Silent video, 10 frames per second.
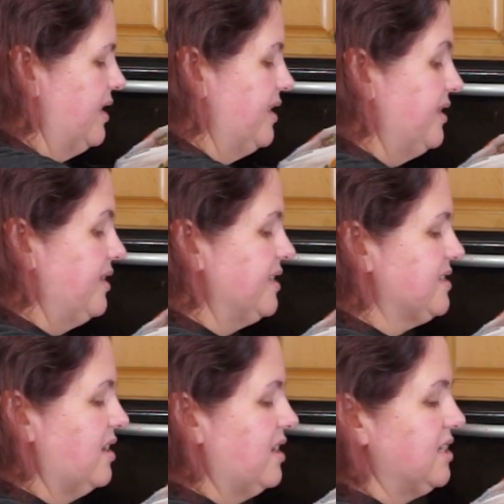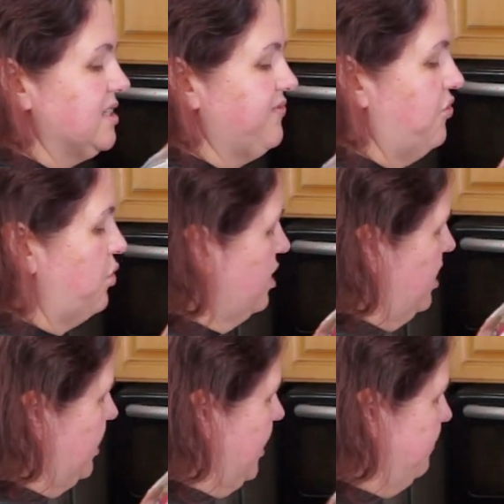and then this calls for
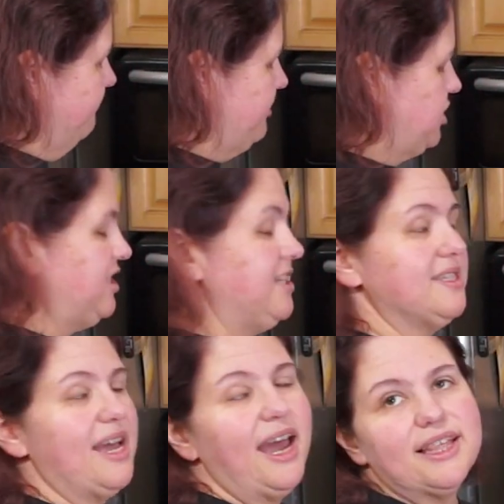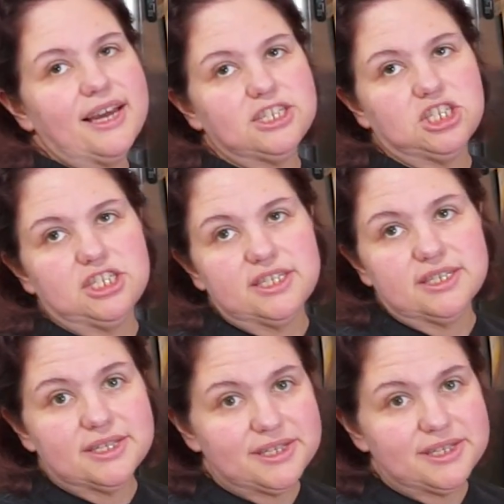a cup of cheese. I like cheese.